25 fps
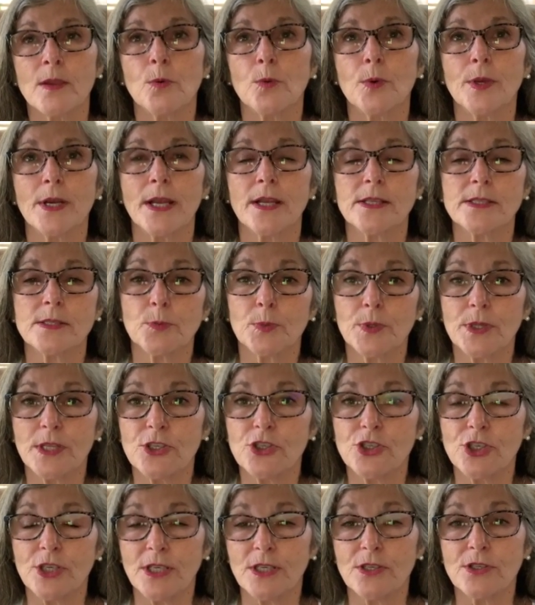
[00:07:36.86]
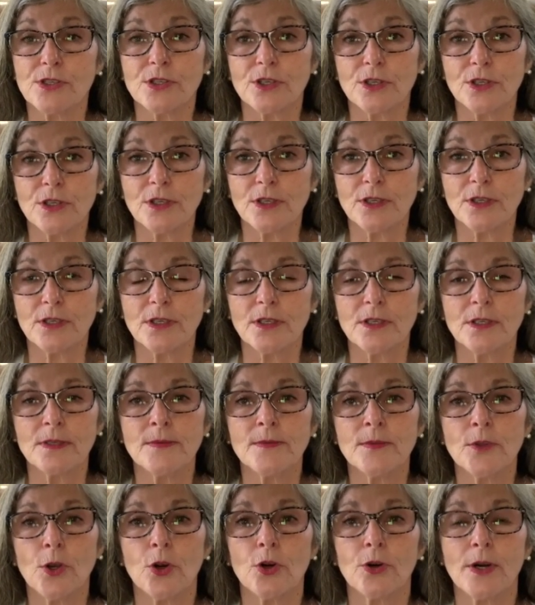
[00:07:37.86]
what else, with a jean skirt,
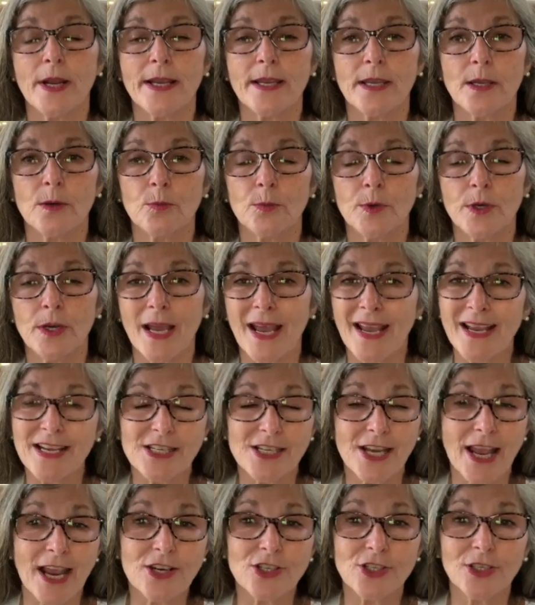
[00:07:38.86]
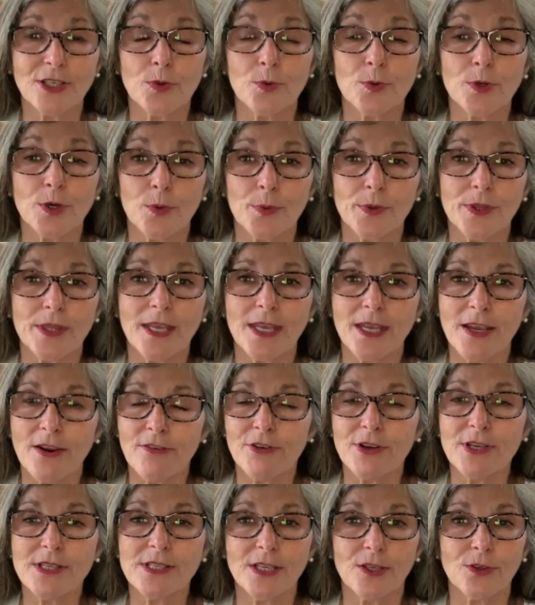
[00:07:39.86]
or I can wear, I actually can wear it with
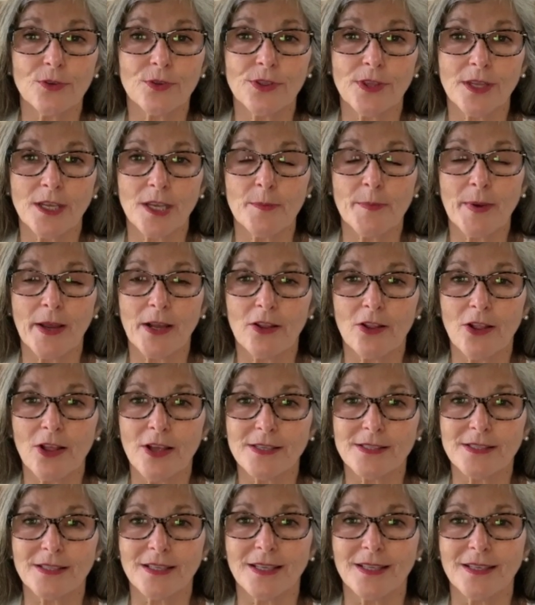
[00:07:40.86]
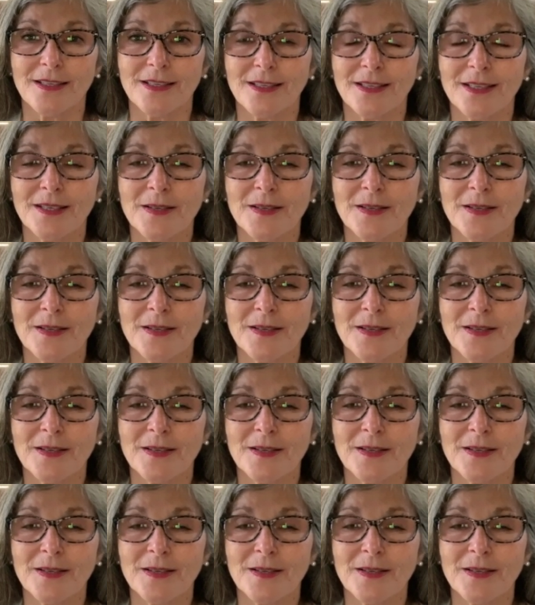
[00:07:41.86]
every single thing in my closet.